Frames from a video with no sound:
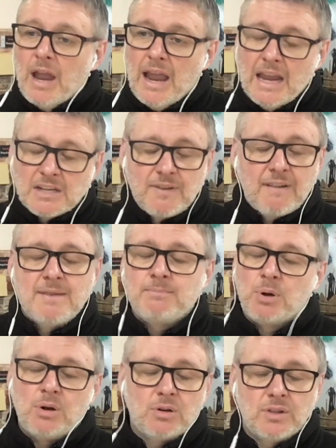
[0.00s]
it's very
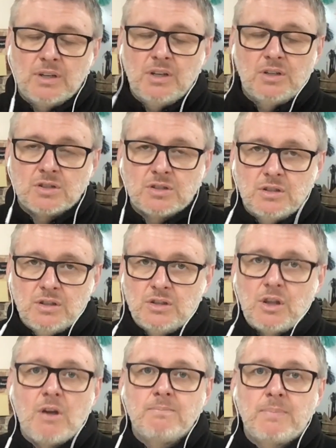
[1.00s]
important that you
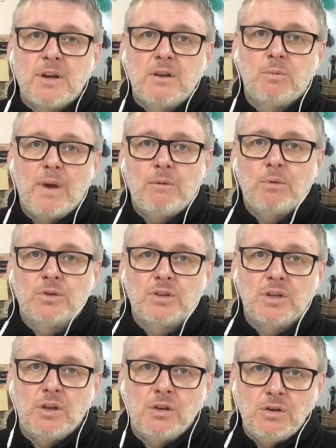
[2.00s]
don't burn wet wood,
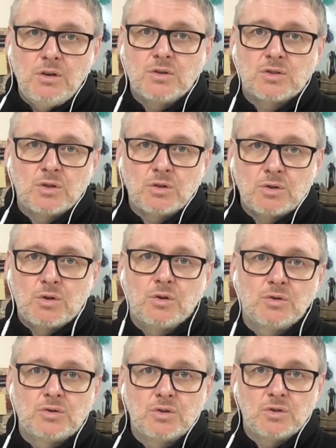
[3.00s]
that you use
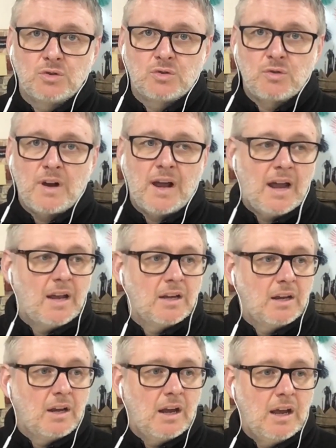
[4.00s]
good dry
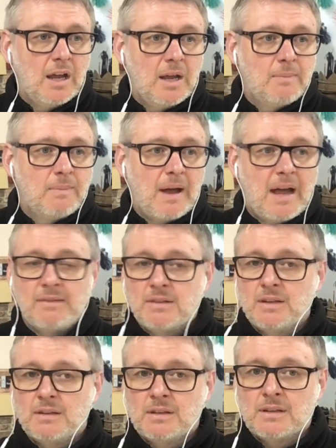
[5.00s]

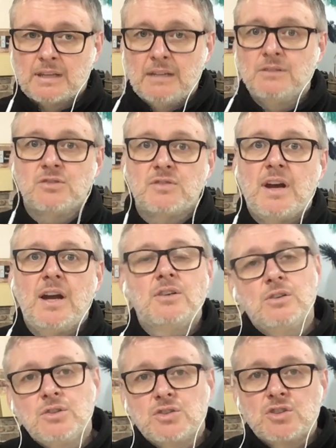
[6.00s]
either kiln-dried
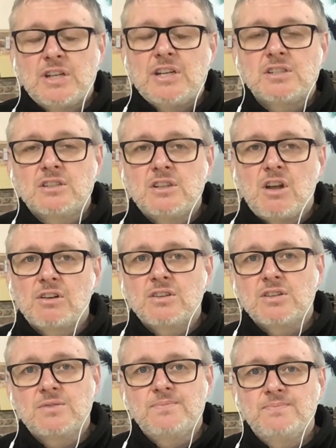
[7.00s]
or seasoned logs.